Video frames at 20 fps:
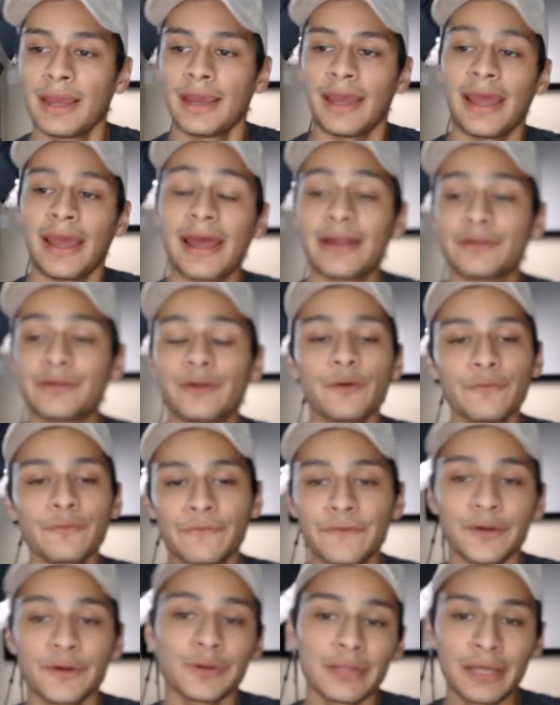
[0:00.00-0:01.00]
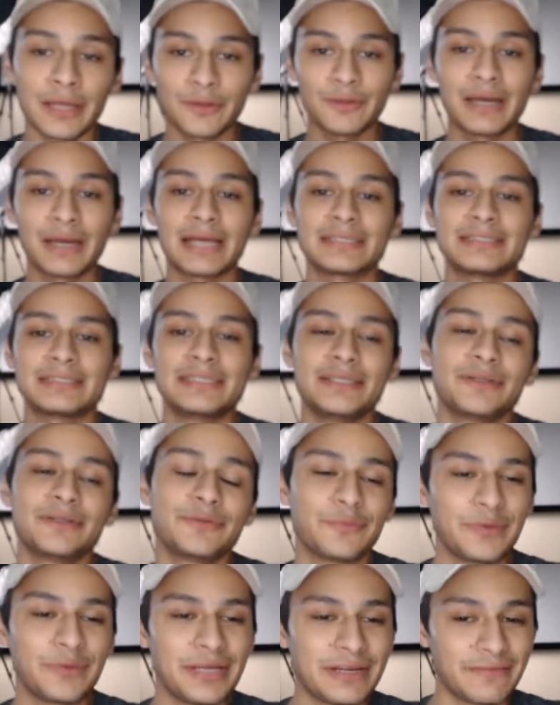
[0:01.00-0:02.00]
And don't feel like you guys need to
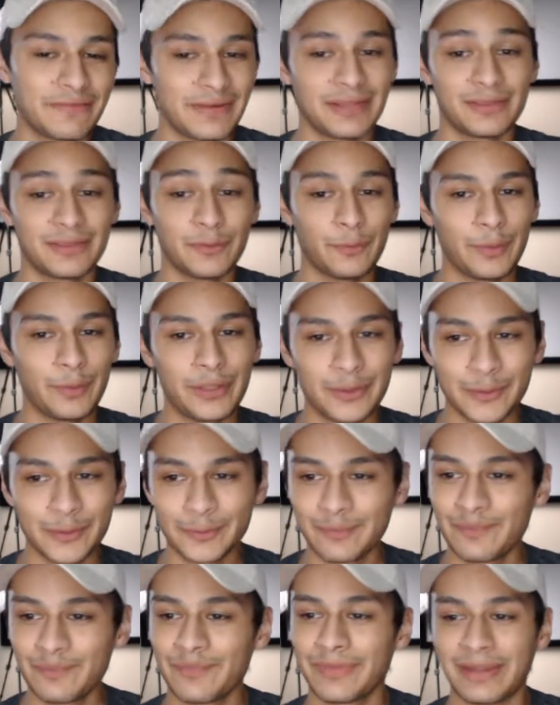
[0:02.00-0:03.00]
reinvent the wheel.